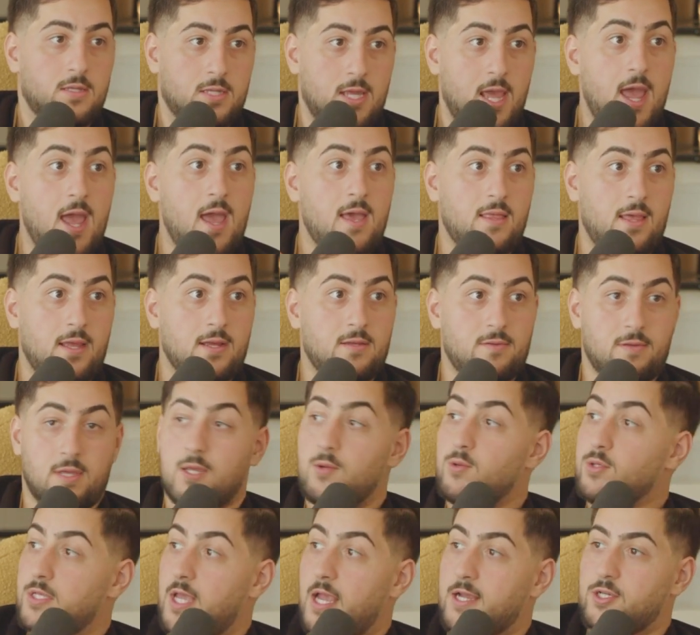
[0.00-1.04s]
Yeah, like
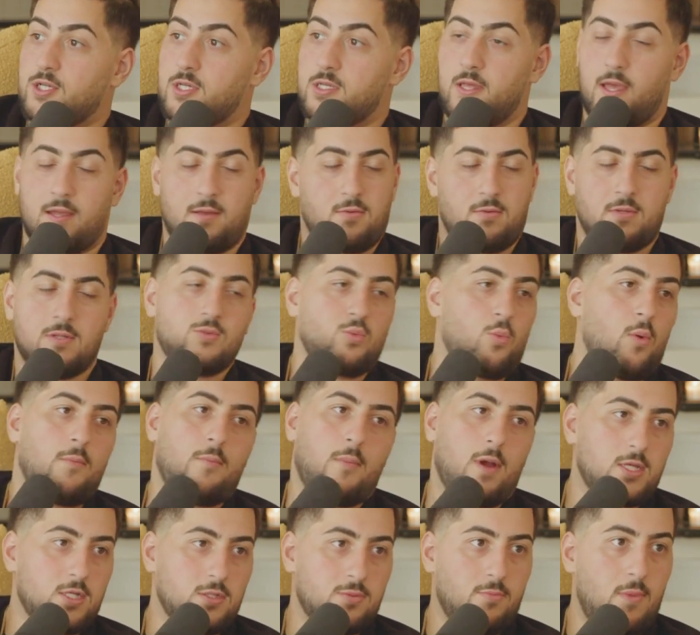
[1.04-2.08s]
he was actually like he was
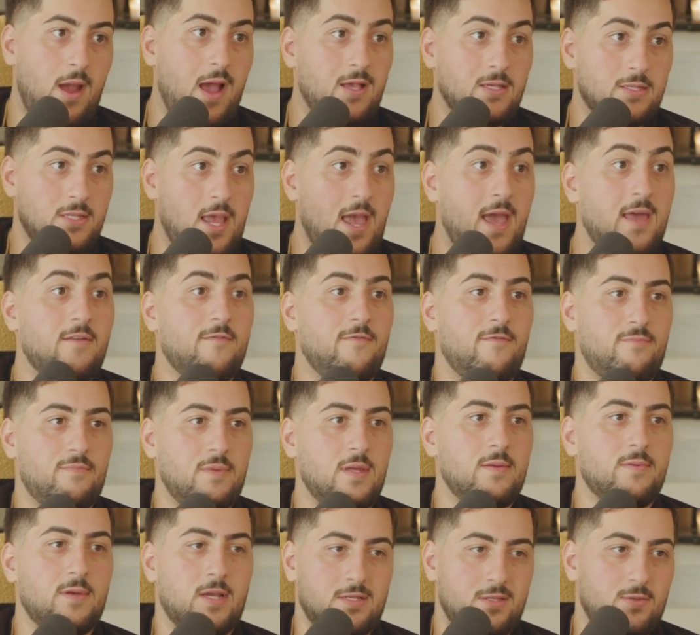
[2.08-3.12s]
much miles ahead of
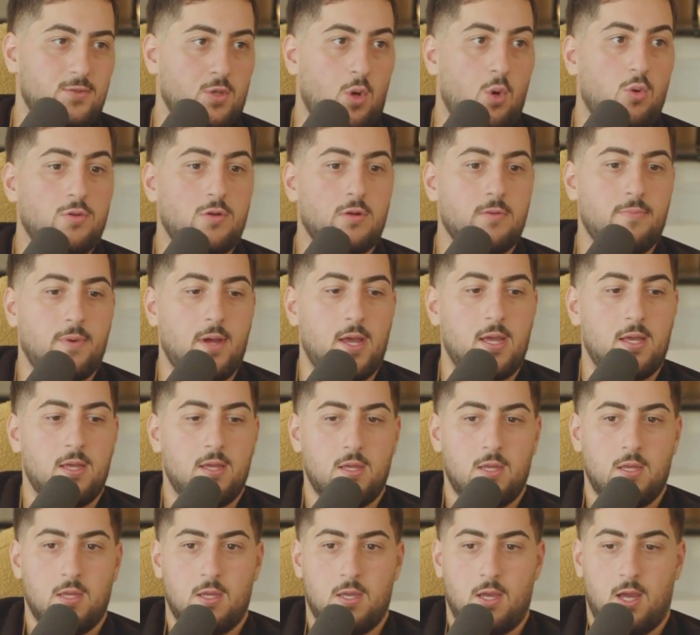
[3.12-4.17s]
me because he was older. But
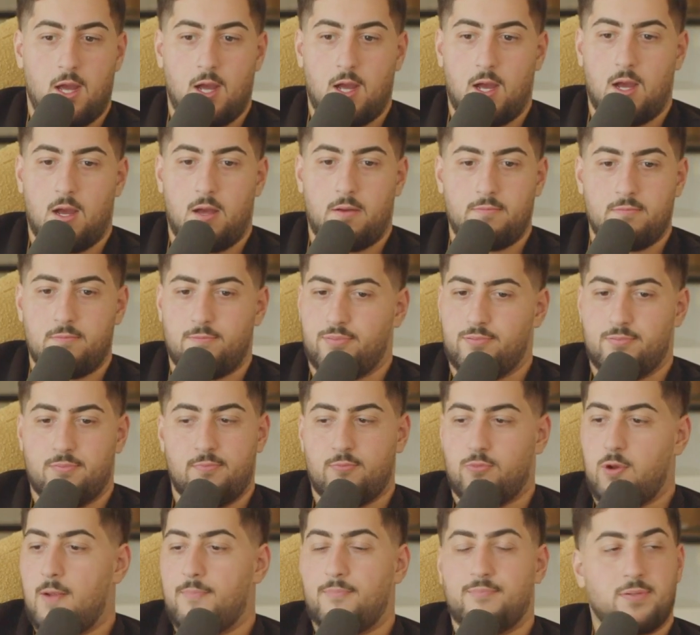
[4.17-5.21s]

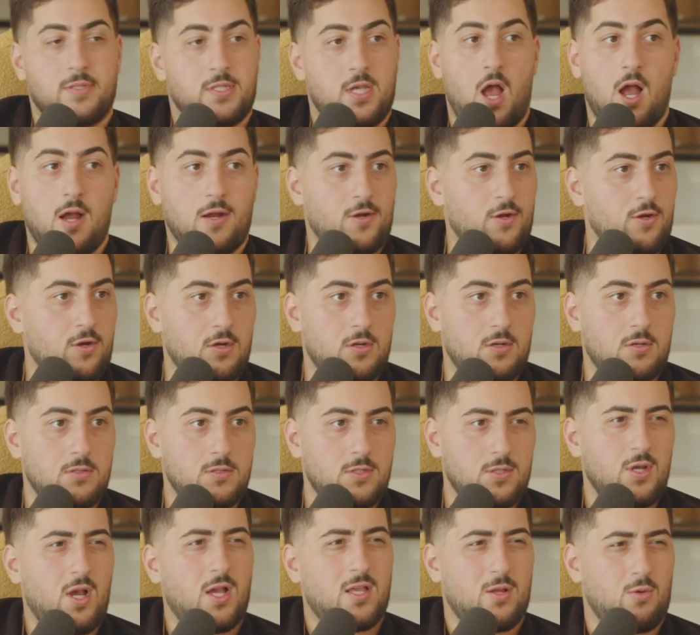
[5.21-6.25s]
rep soccer.
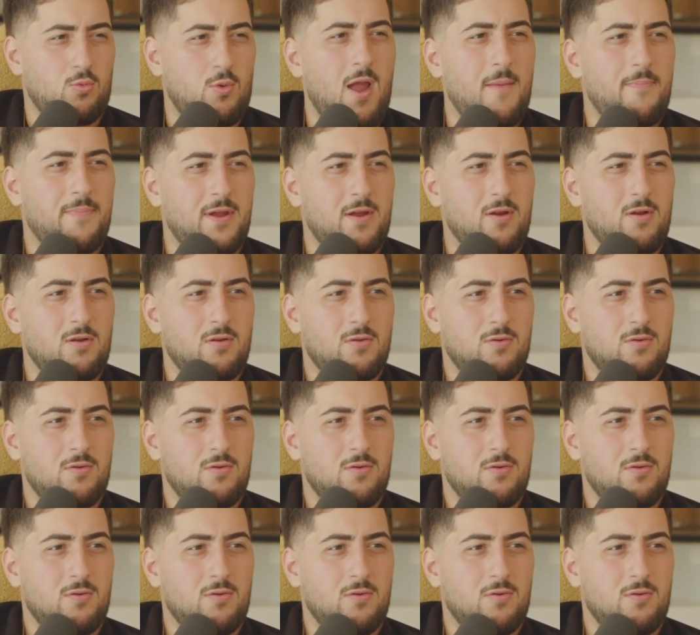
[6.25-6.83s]
You call it rep here?